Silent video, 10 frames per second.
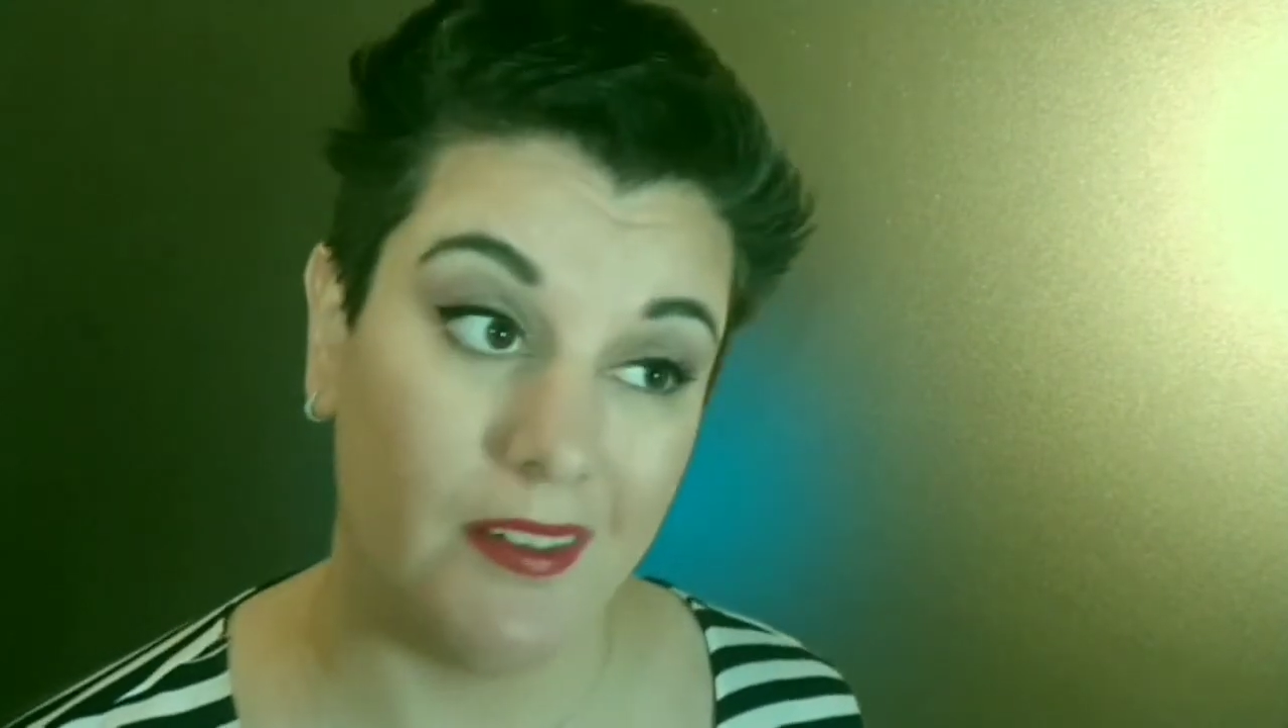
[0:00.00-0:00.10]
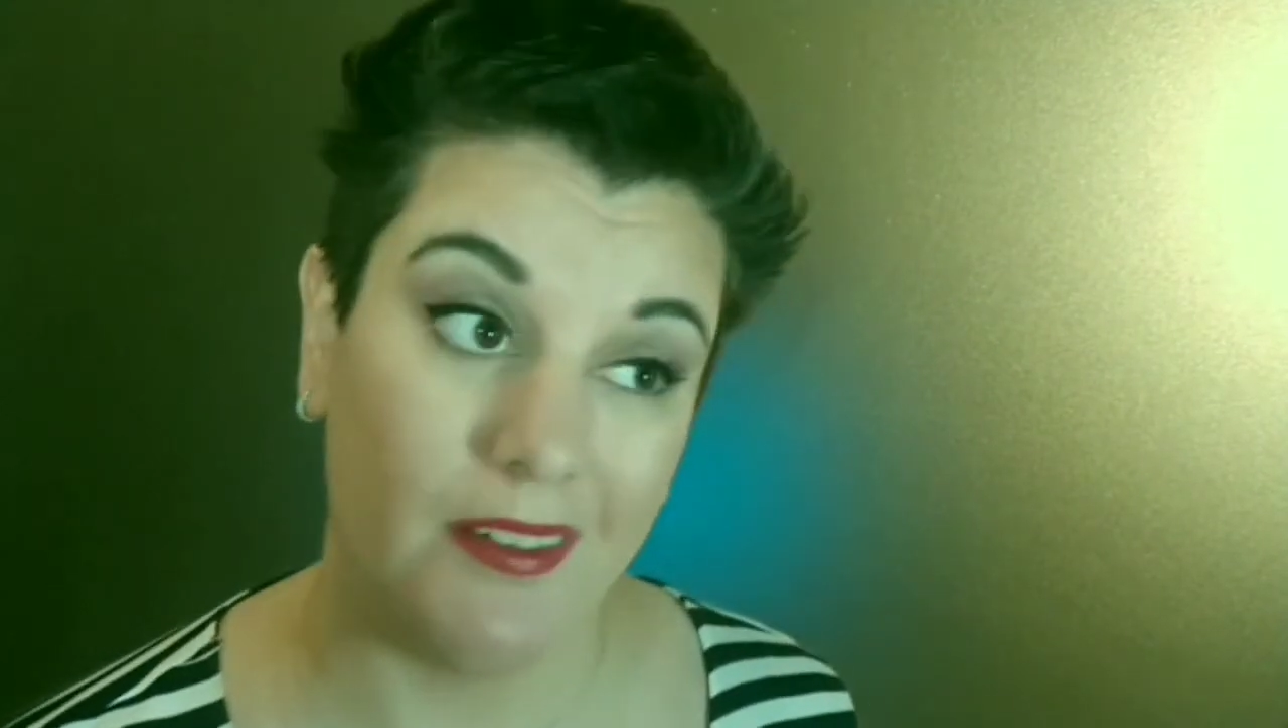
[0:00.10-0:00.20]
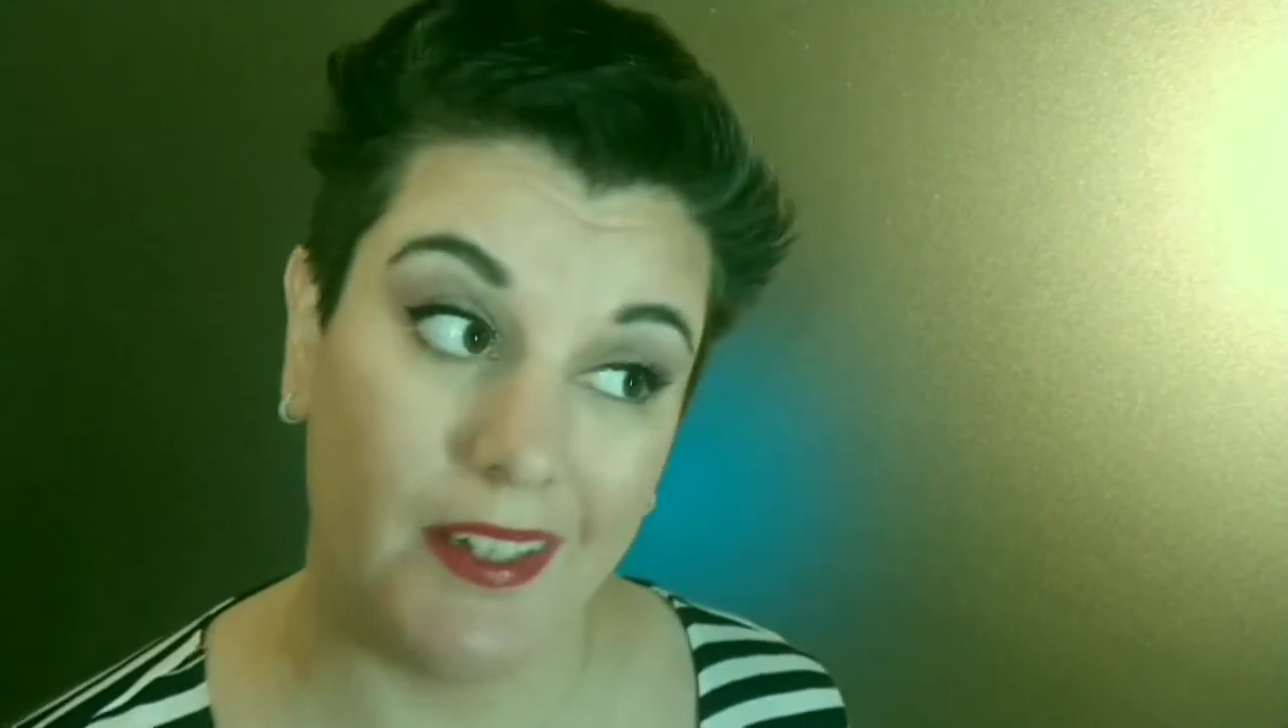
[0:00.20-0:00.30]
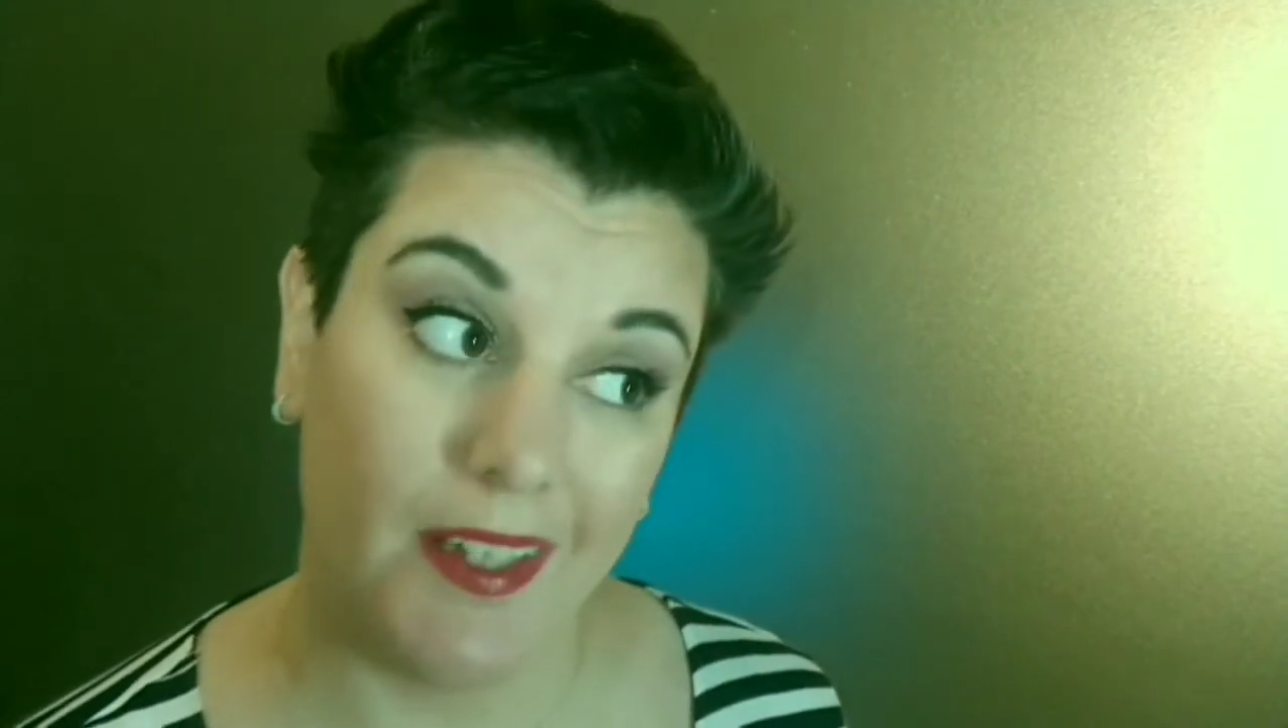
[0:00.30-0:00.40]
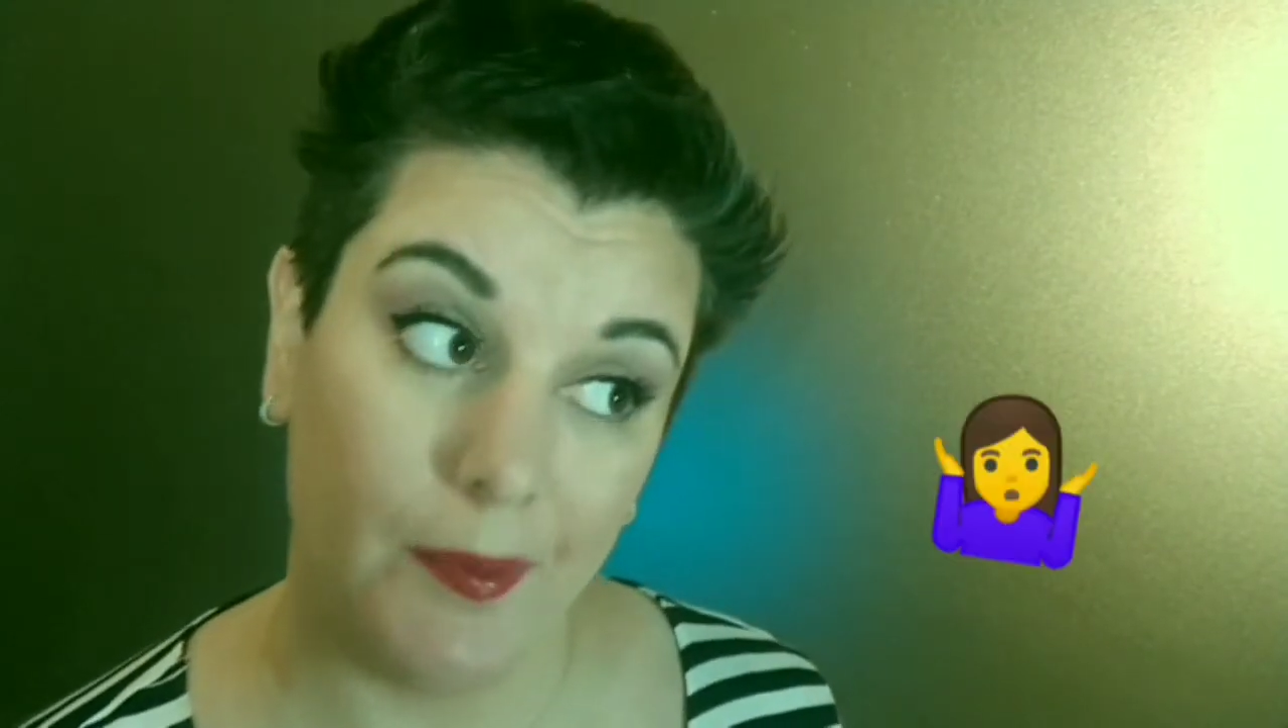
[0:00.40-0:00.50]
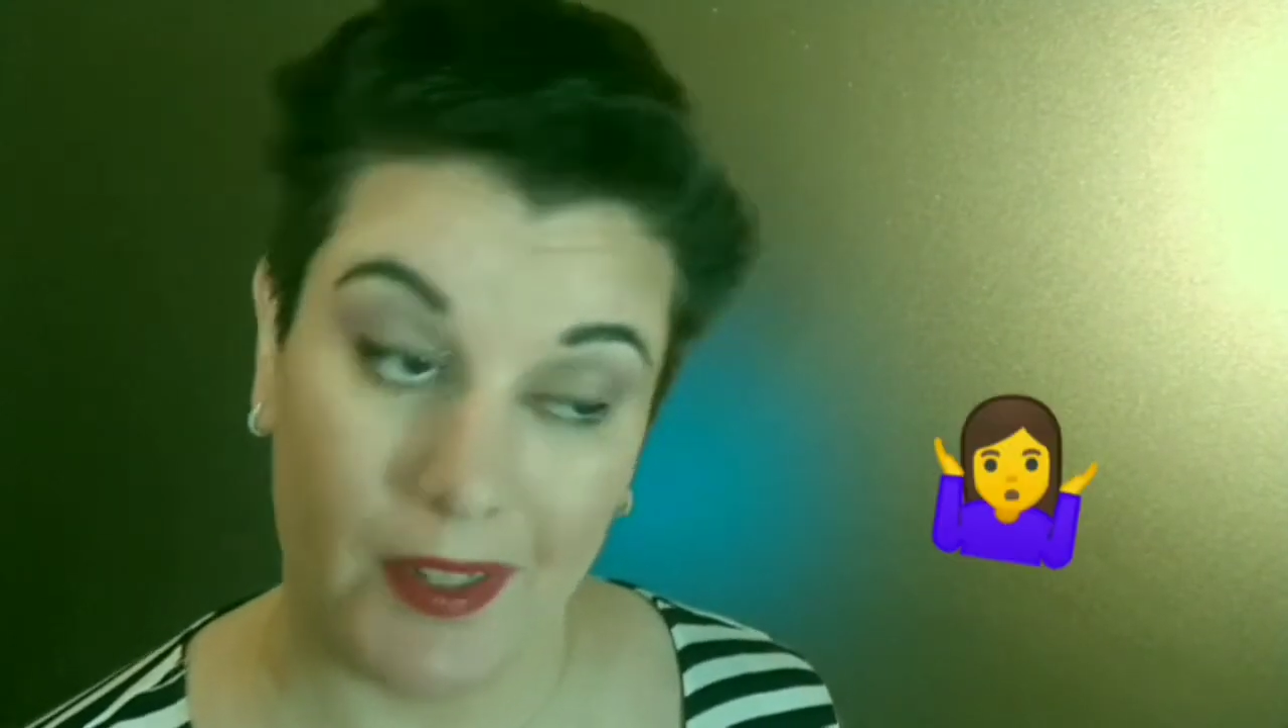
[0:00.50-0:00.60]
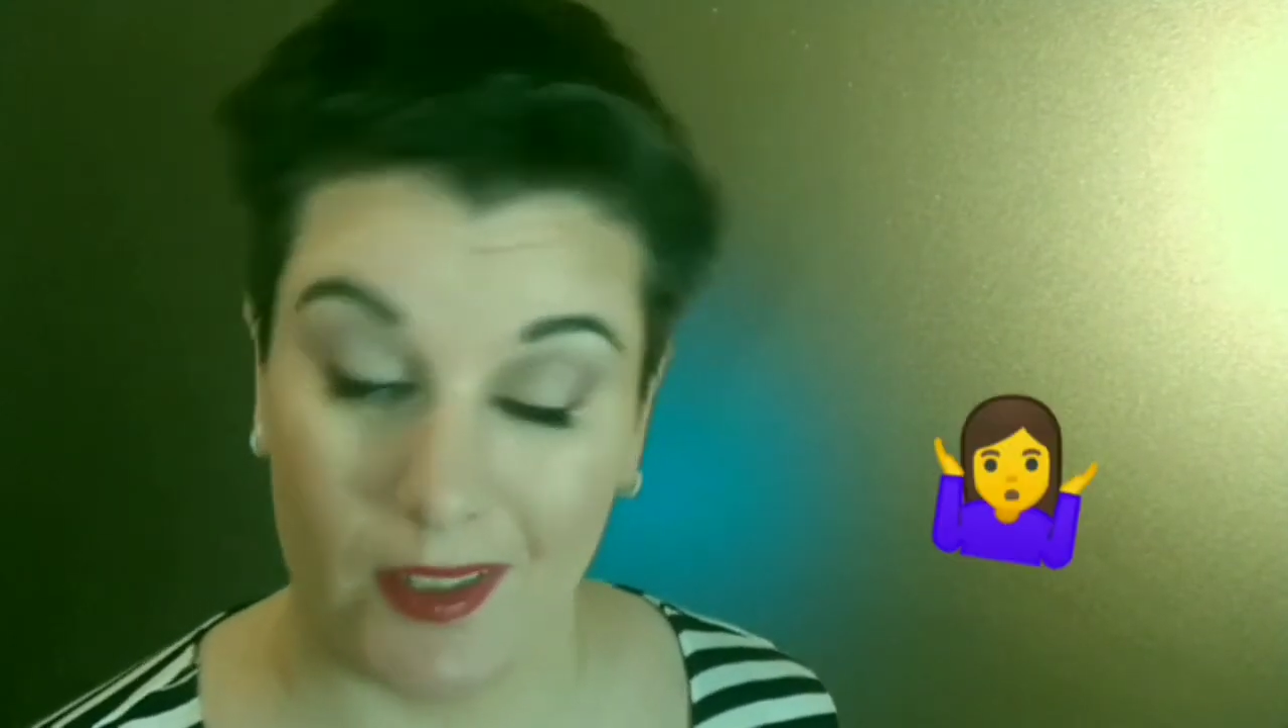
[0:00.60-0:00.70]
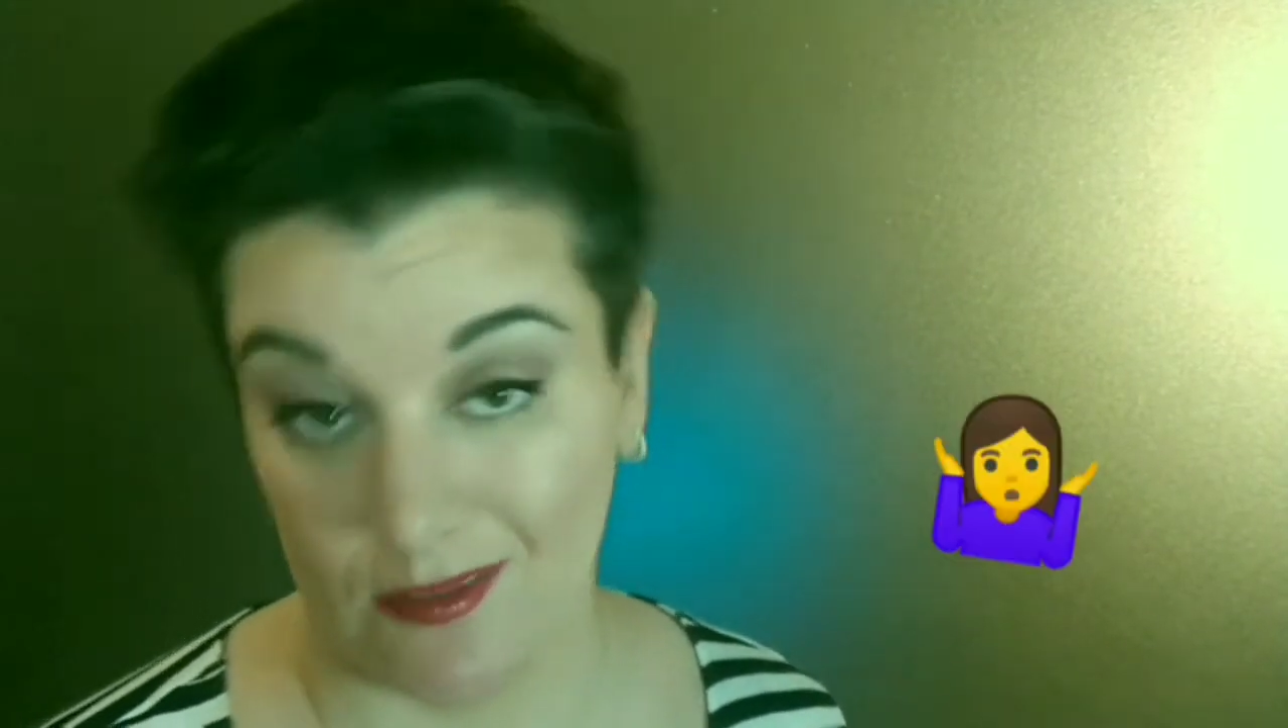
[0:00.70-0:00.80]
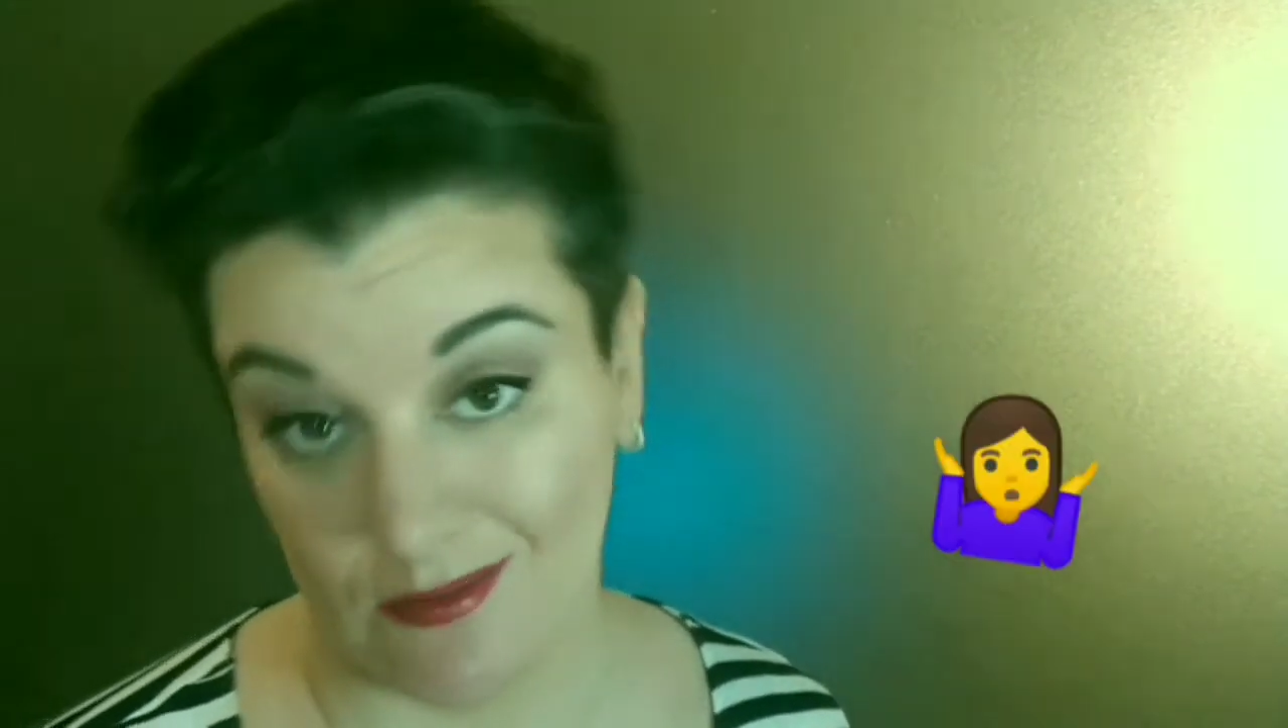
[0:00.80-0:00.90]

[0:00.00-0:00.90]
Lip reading: keep count.